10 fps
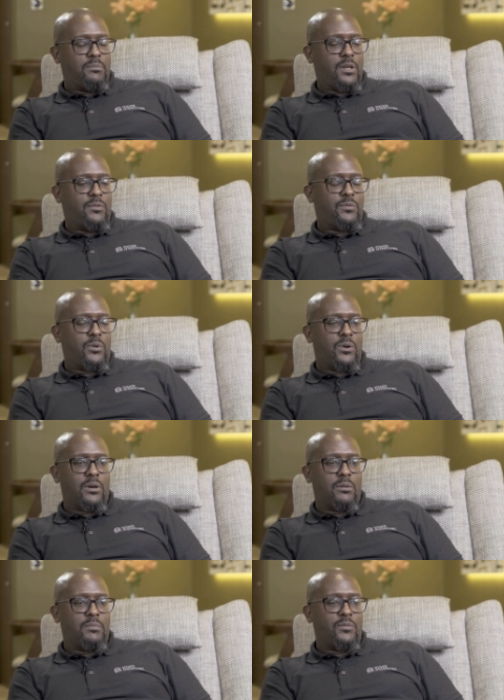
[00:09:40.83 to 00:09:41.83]

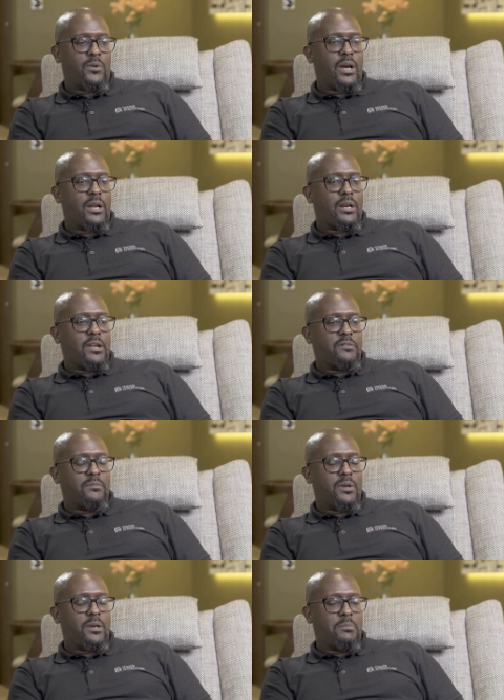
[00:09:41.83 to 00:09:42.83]
before before I arrived,
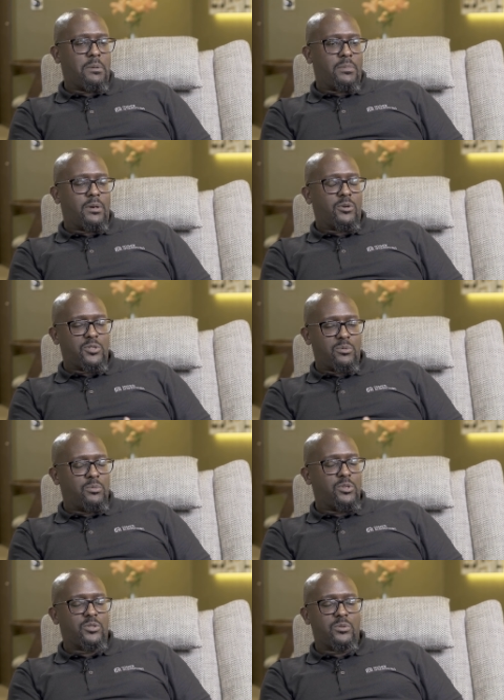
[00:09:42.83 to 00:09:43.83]
I remember because
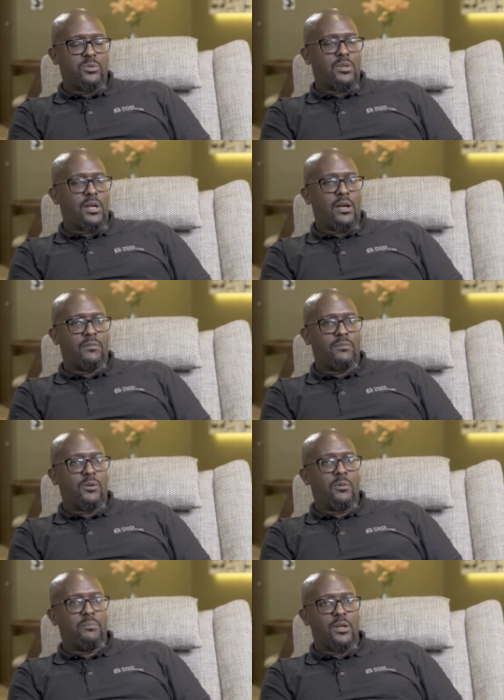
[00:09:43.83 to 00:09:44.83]
we used to have
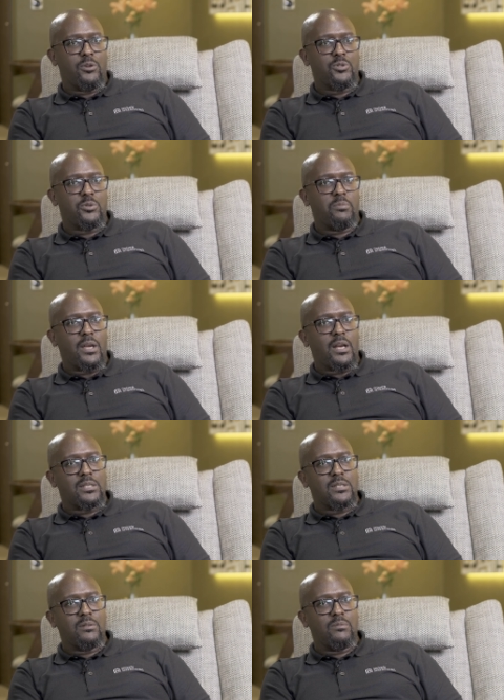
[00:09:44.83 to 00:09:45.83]
compare notes with my
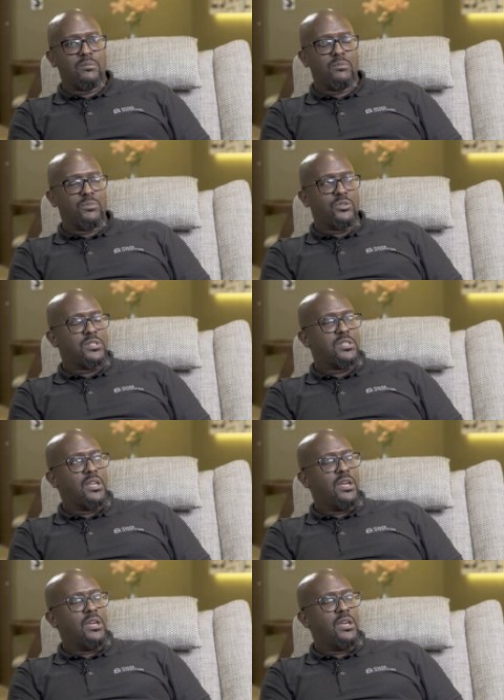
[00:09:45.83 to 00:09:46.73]
cousin Moots.